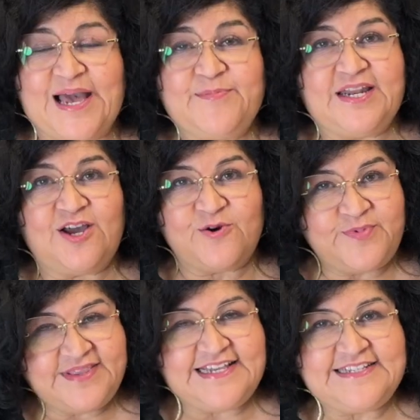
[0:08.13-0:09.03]
I'm going to open
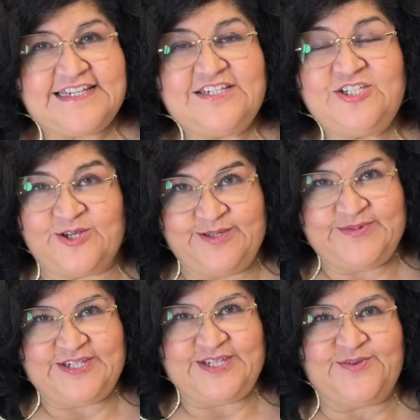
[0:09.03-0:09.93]
these and show them
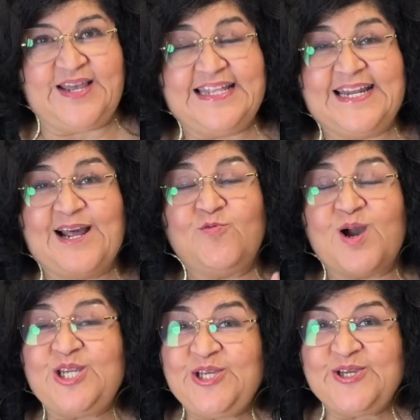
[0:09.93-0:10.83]
to you, and then I
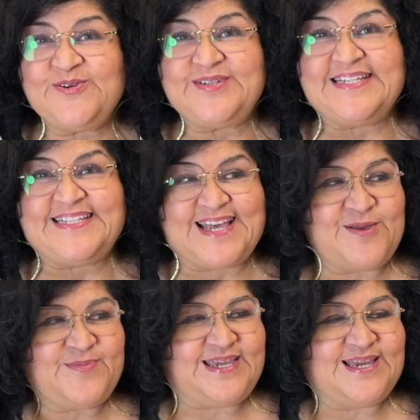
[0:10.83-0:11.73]
want you to tell
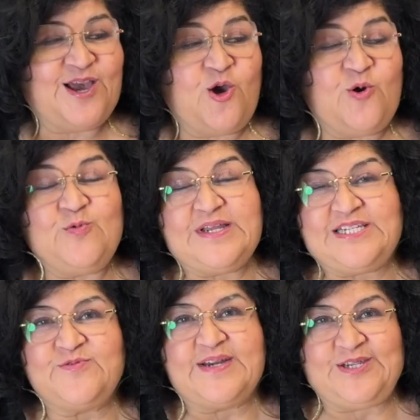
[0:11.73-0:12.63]
me which
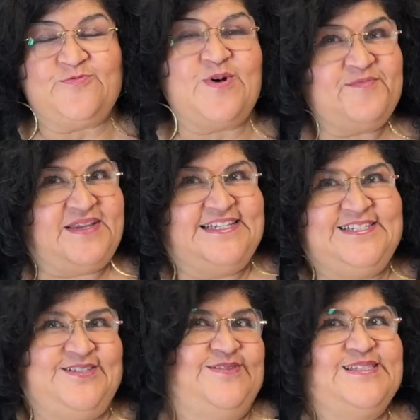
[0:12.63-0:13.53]
one you want me to
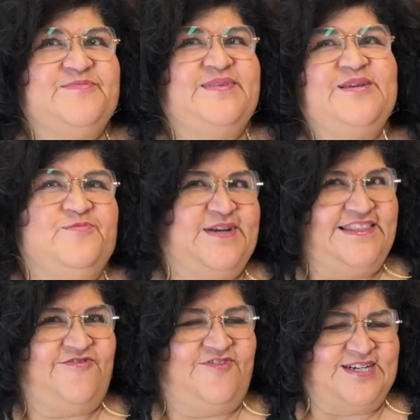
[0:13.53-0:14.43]
do something with
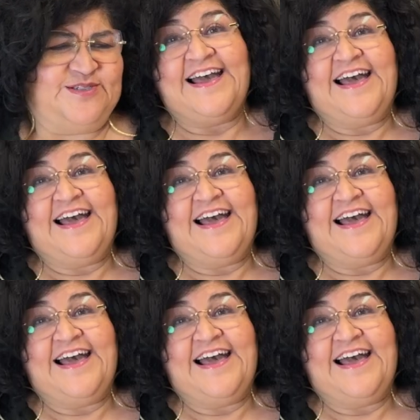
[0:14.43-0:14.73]
first.